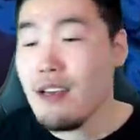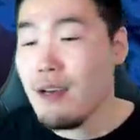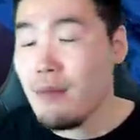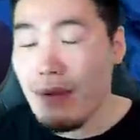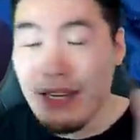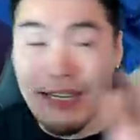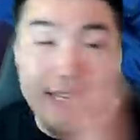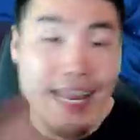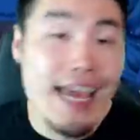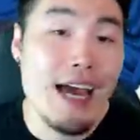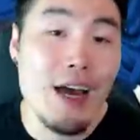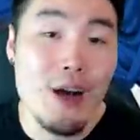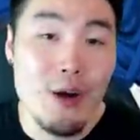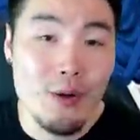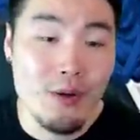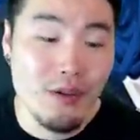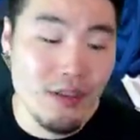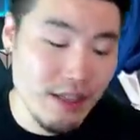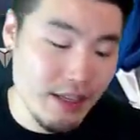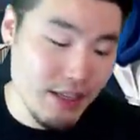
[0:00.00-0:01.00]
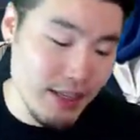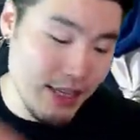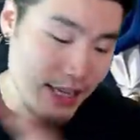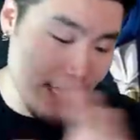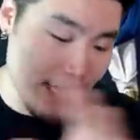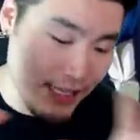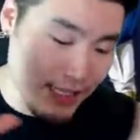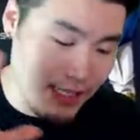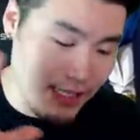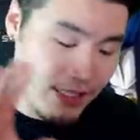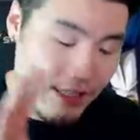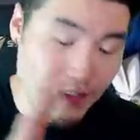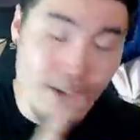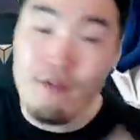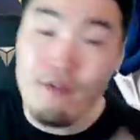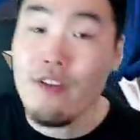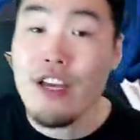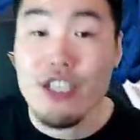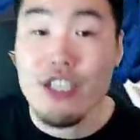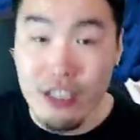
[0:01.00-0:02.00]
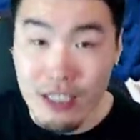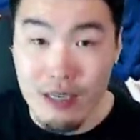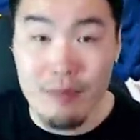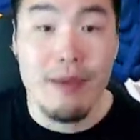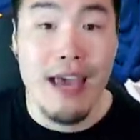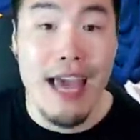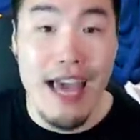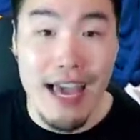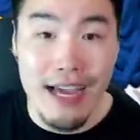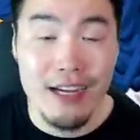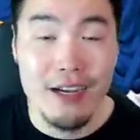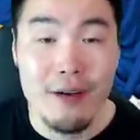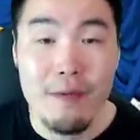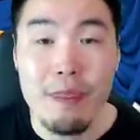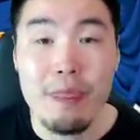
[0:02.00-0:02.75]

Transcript: But now it's officially back,